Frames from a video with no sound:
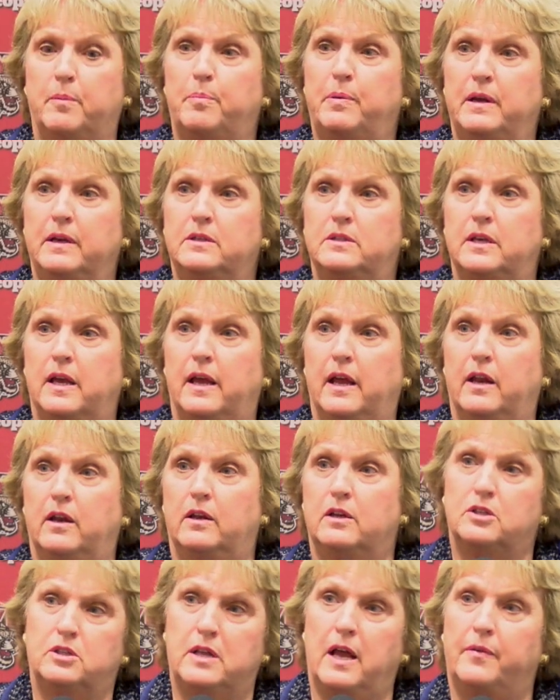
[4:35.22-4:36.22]
the Big Ten,
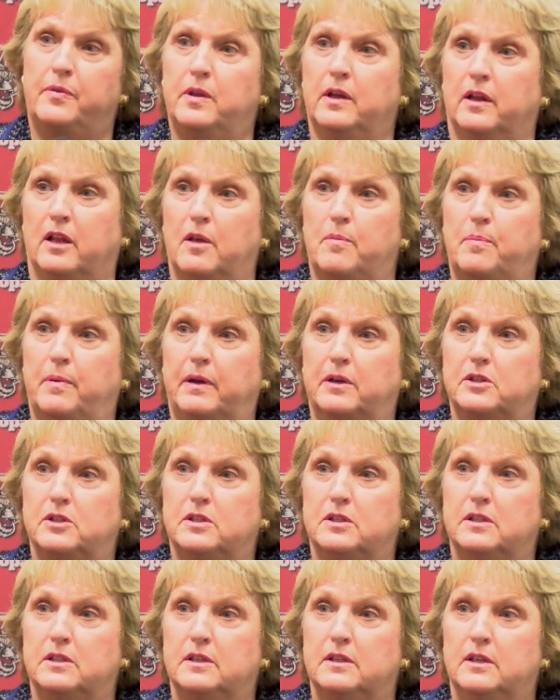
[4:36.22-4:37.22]
it's not the
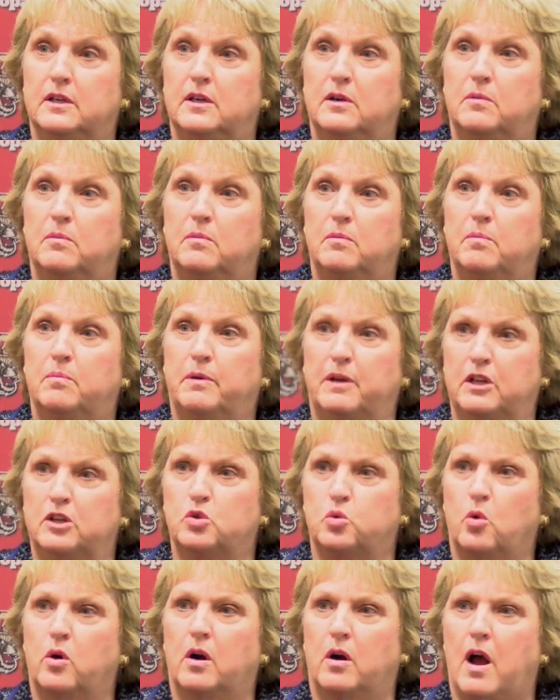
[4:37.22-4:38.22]
Olympics, but
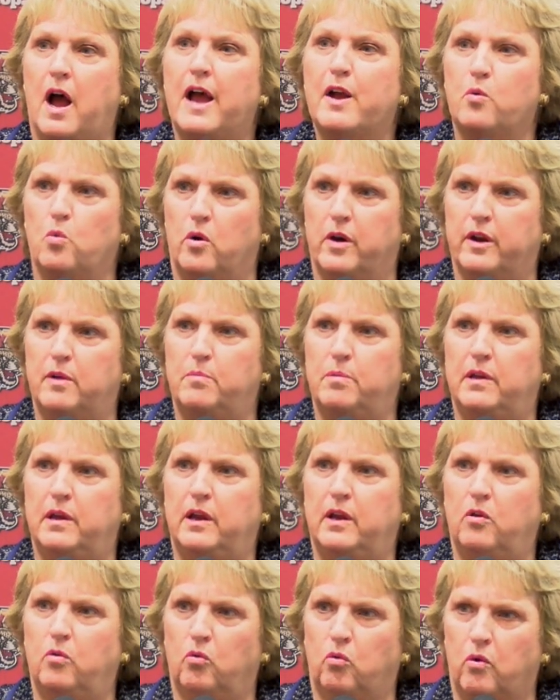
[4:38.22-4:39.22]
it's where I want to
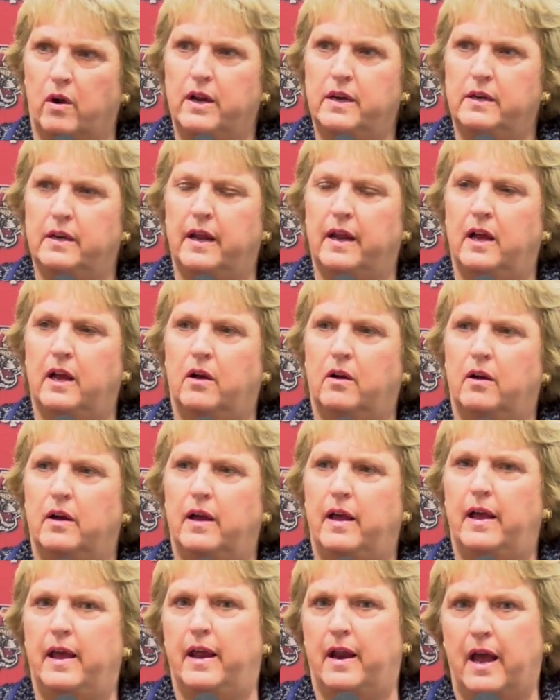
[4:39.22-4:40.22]
be right now.
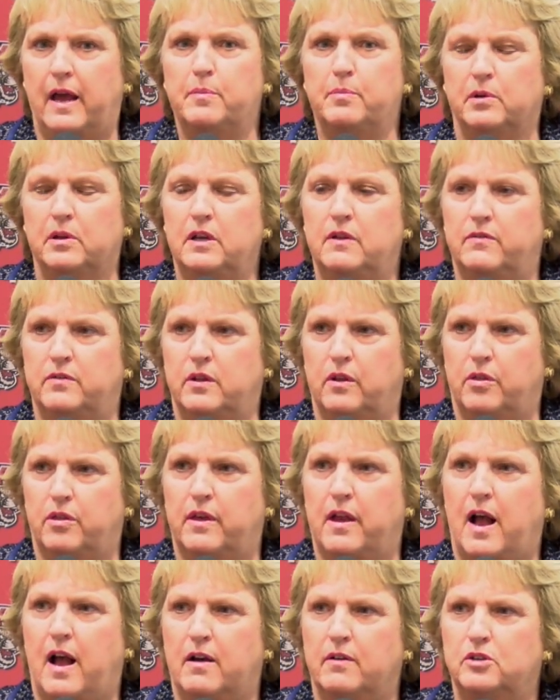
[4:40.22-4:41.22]
And I believe in the
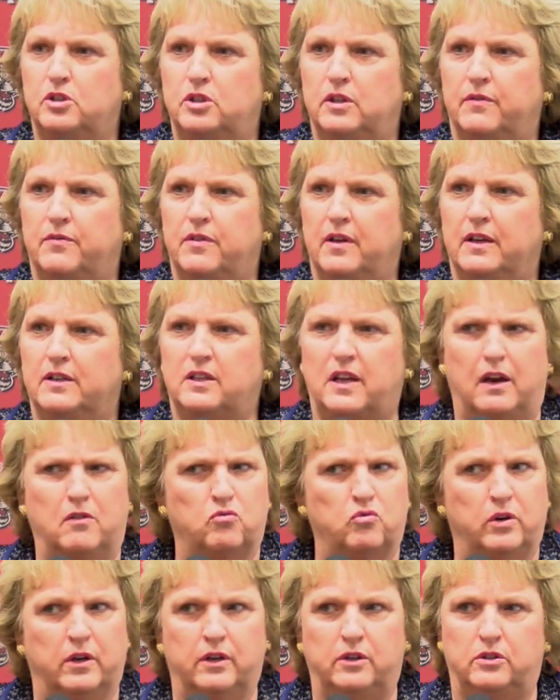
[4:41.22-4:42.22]
theology of things. I
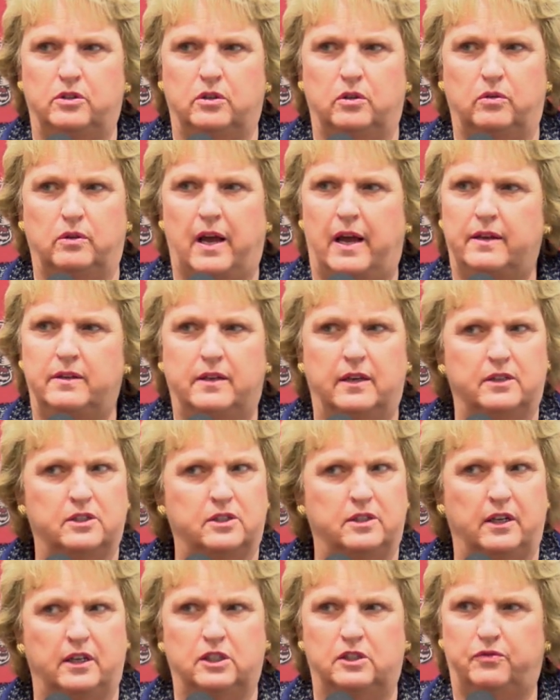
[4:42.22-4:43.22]
really do. God
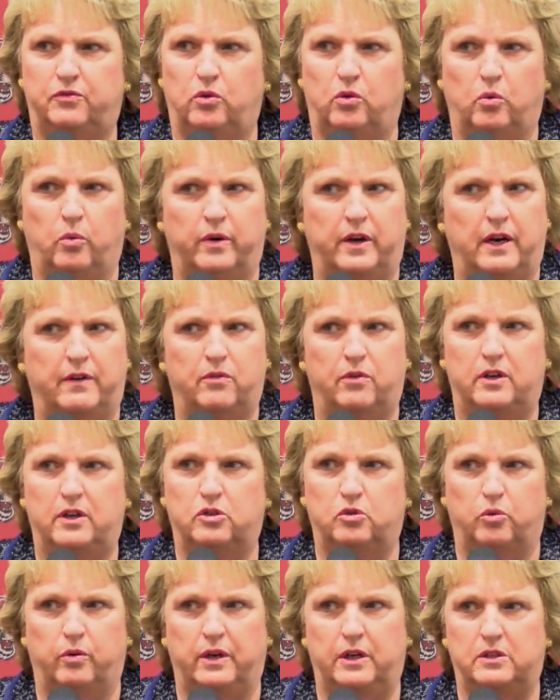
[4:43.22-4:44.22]
does things for whatever
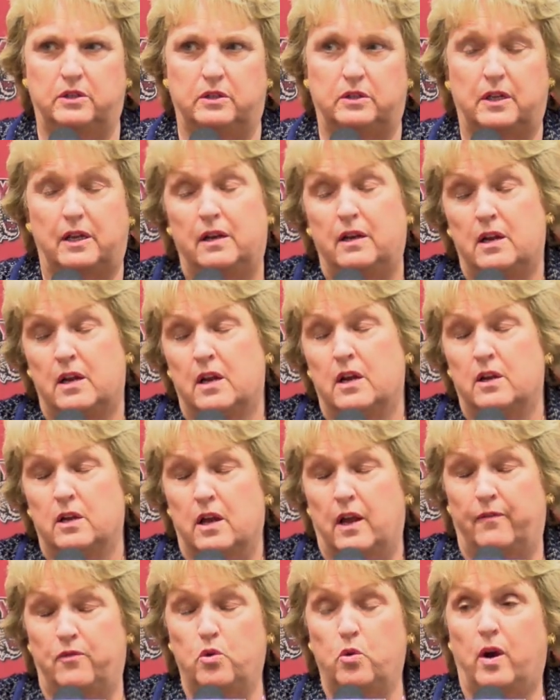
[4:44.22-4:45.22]
his reasons. And
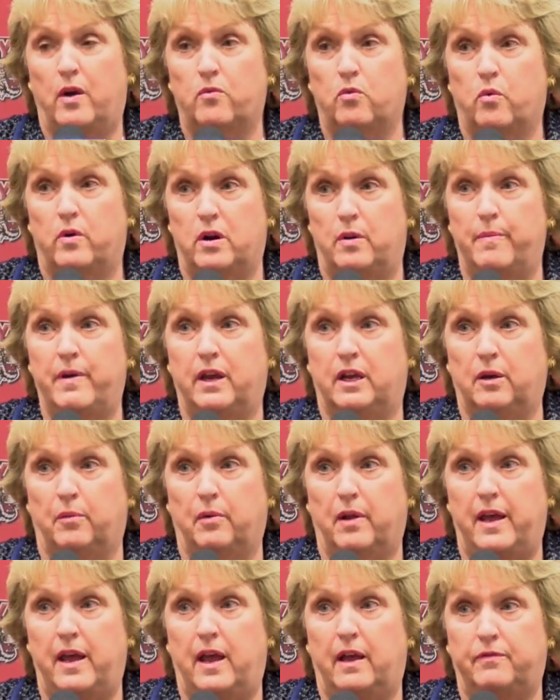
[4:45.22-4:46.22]
if you ever want to make
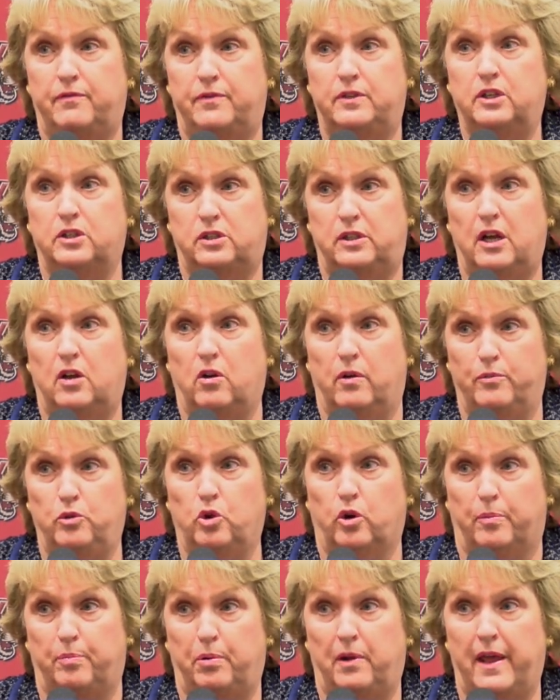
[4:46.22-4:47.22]
them laugh, just tell them
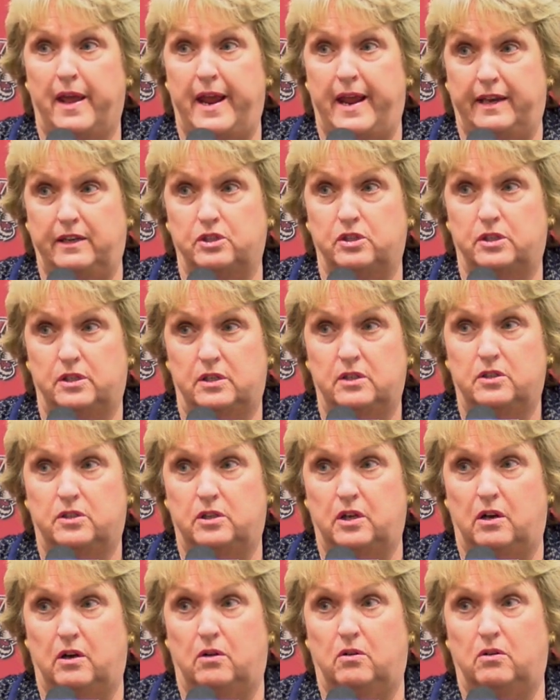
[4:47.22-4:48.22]
your plans.
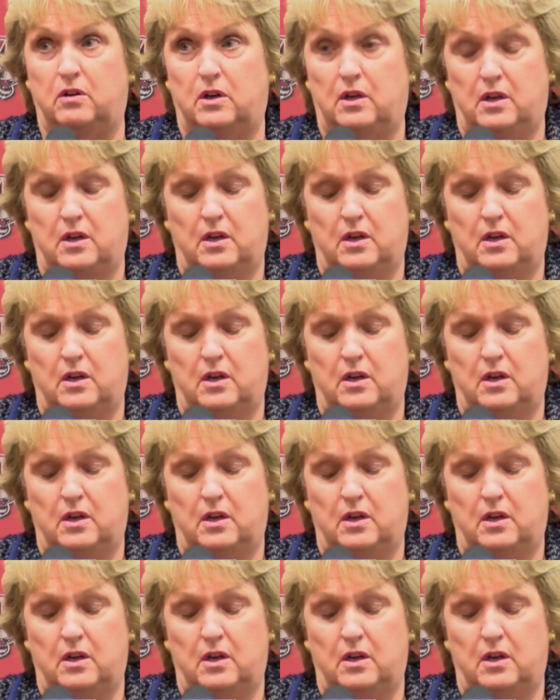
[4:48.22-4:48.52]
So